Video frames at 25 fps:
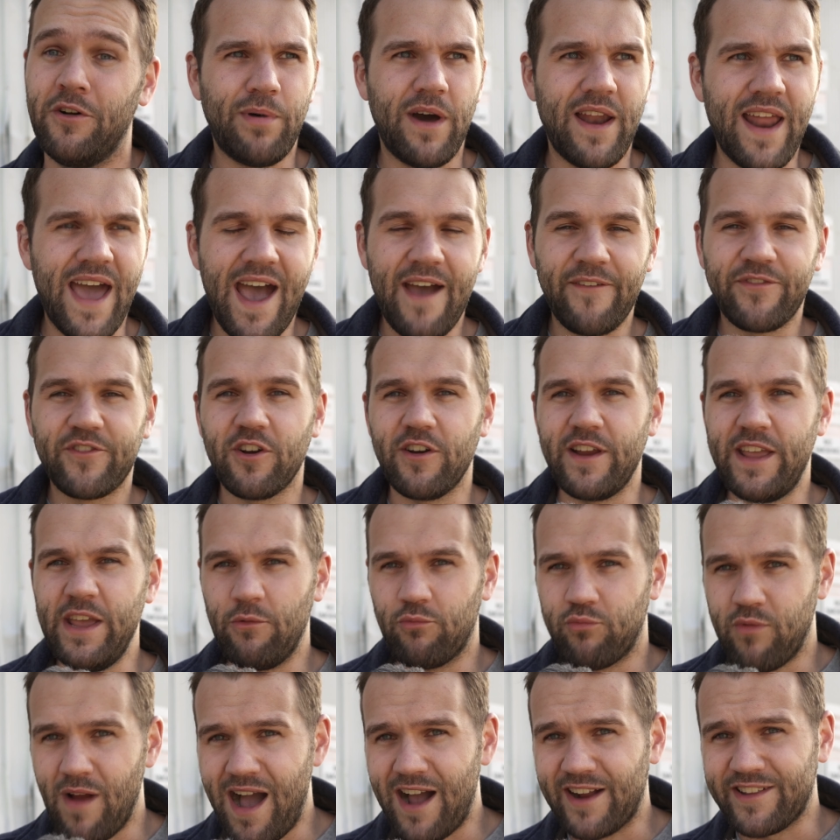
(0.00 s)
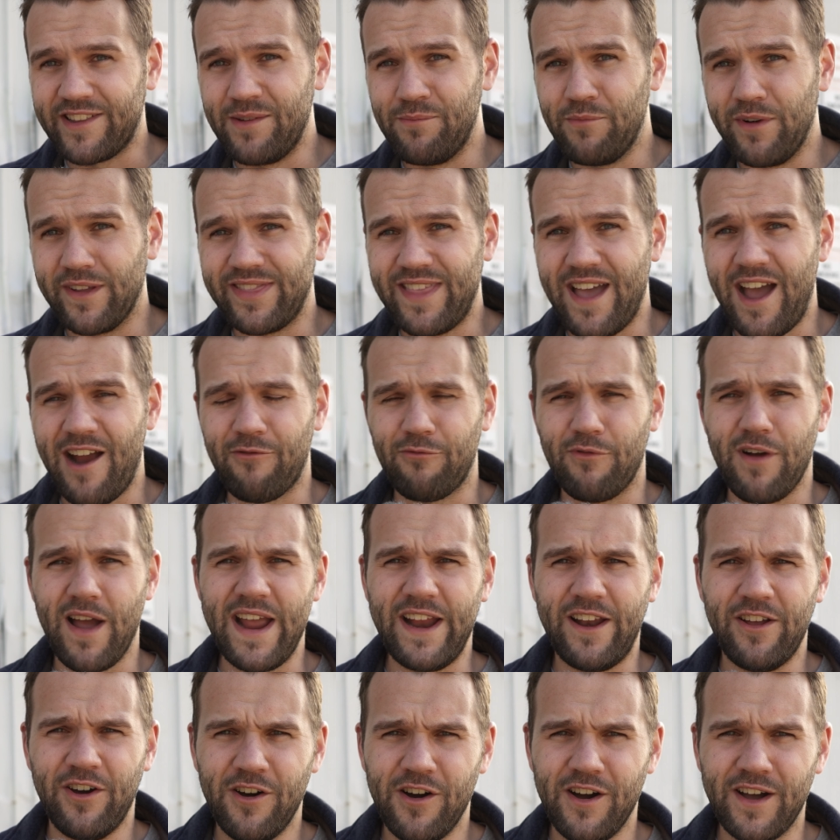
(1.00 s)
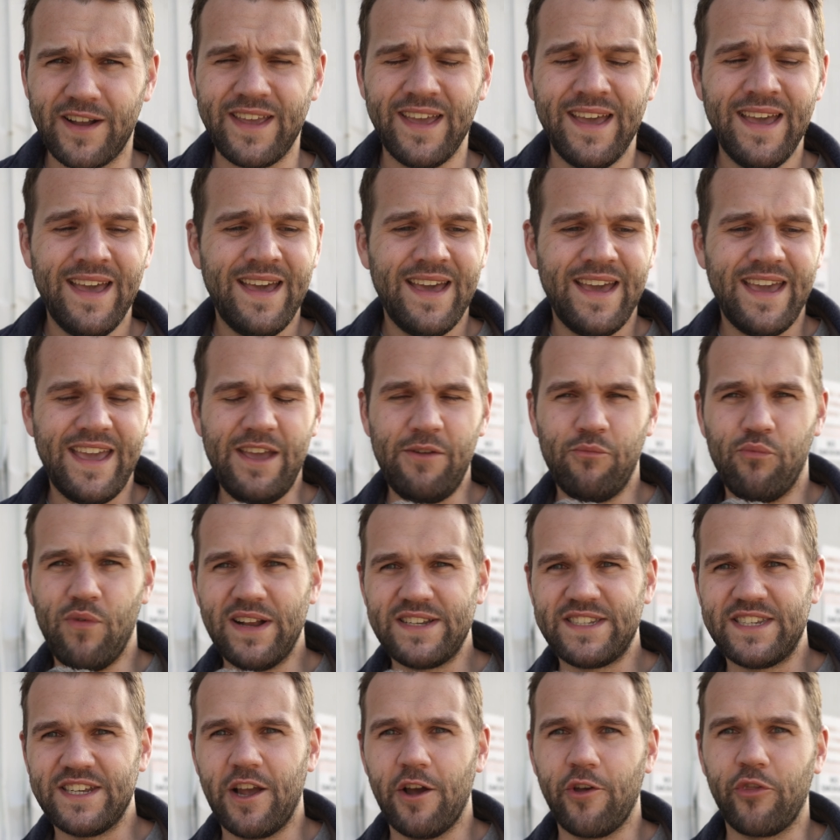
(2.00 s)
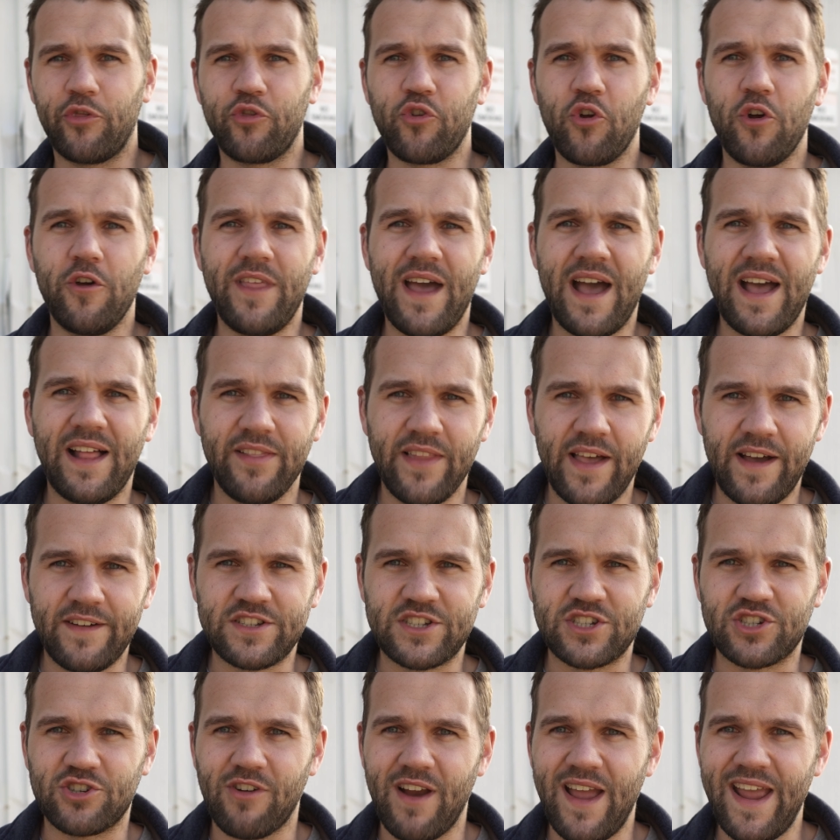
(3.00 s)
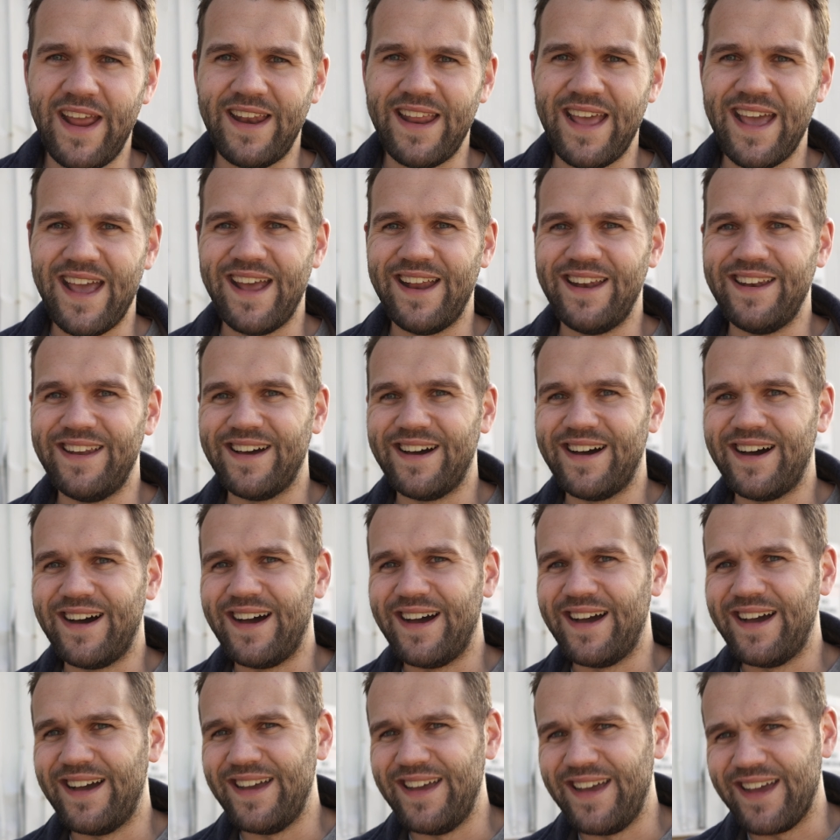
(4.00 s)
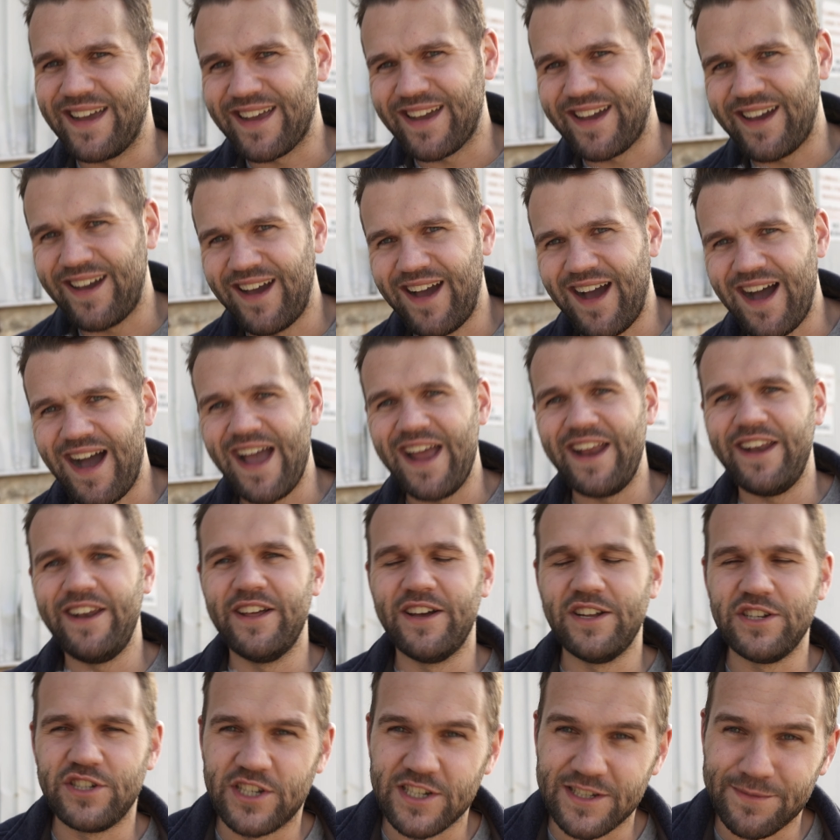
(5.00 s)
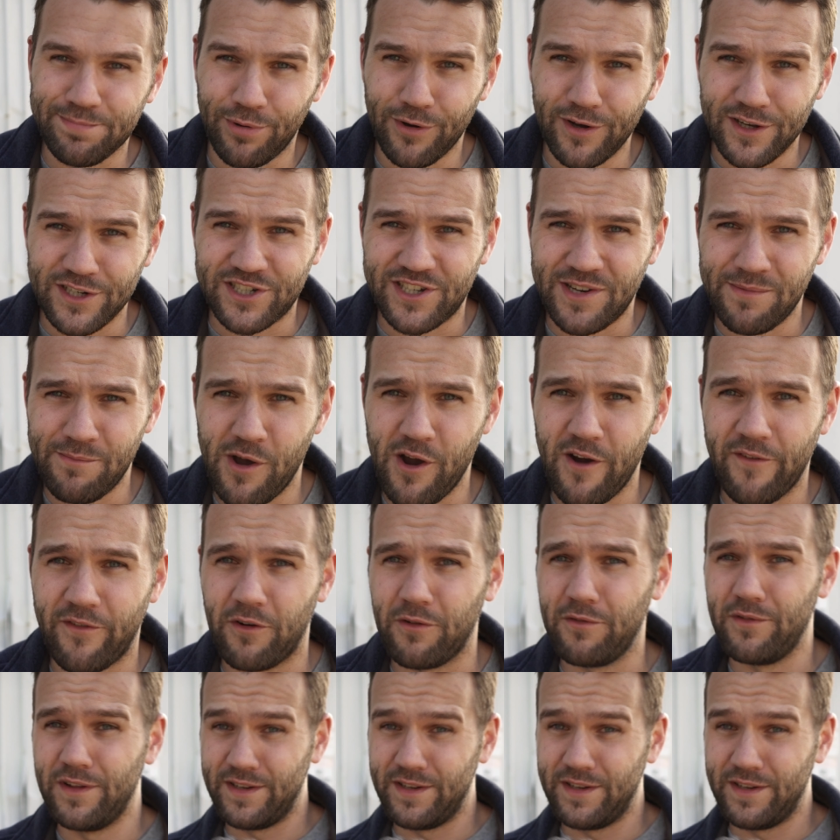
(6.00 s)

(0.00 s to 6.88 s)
But after he rocked him with that right hook, he went to go throw that left straight and uh, it kind of just pushed him over.